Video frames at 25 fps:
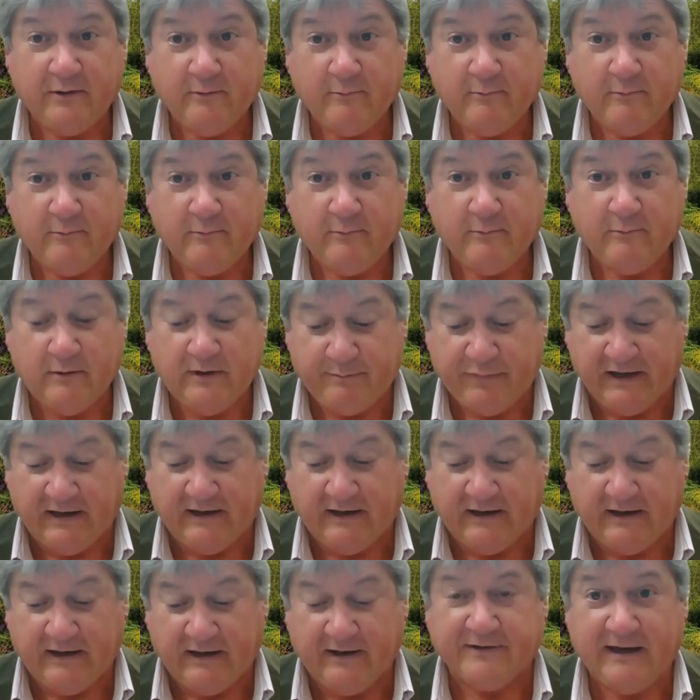with
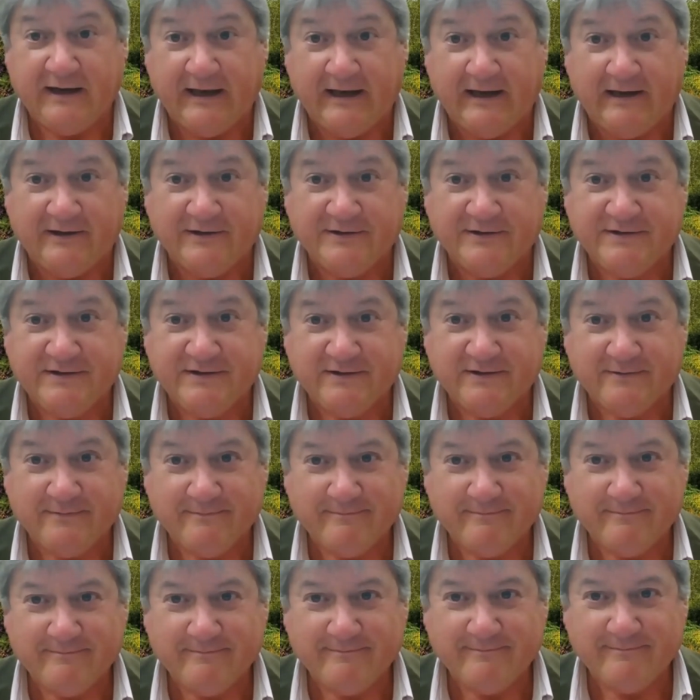Plant Killers.
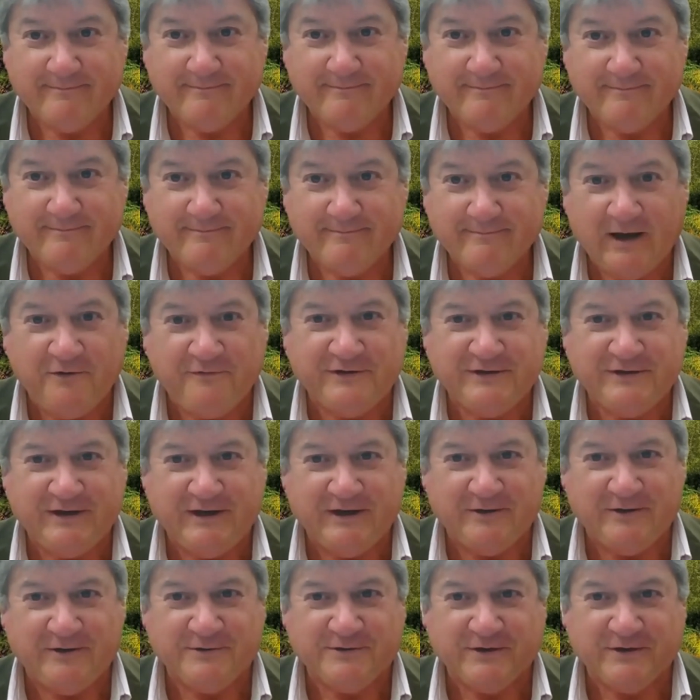Over to
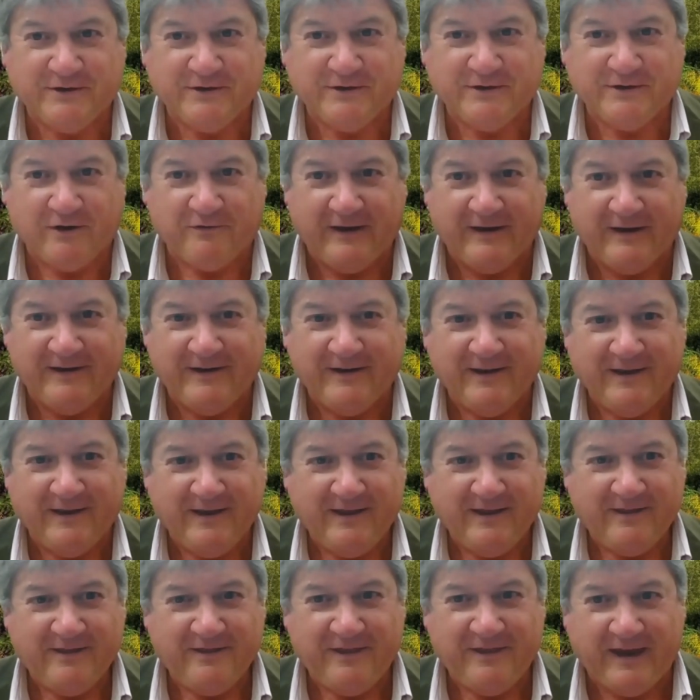you, Sophien.
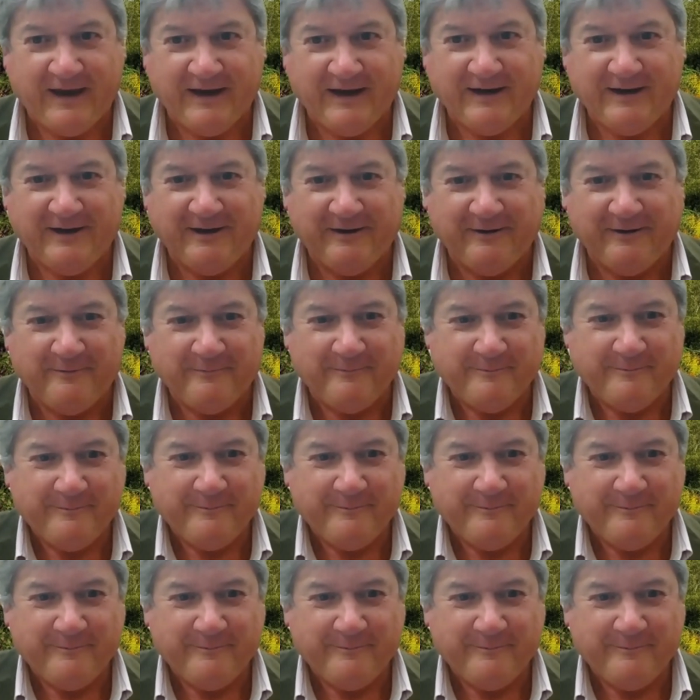Thank you.